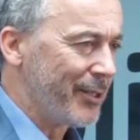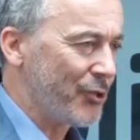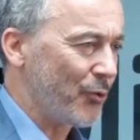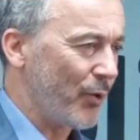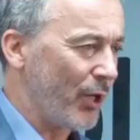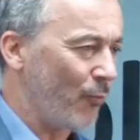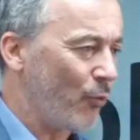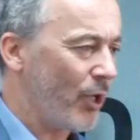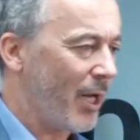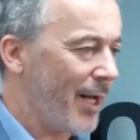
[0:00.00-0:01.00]
So on
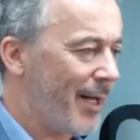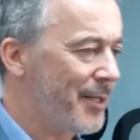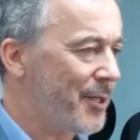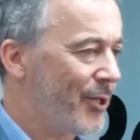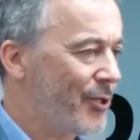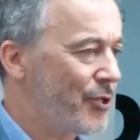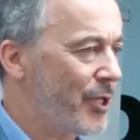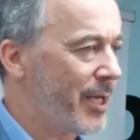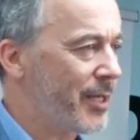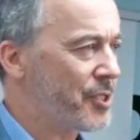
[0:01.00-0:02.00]
one hand, you
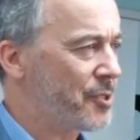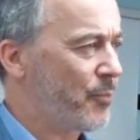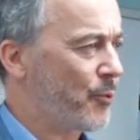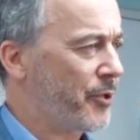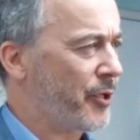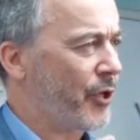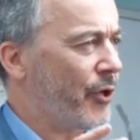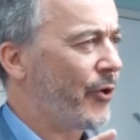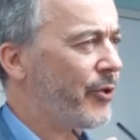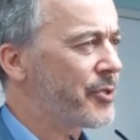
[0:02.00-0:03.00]
can't support the
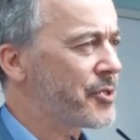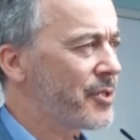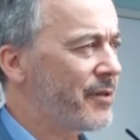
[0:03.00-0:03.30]
cause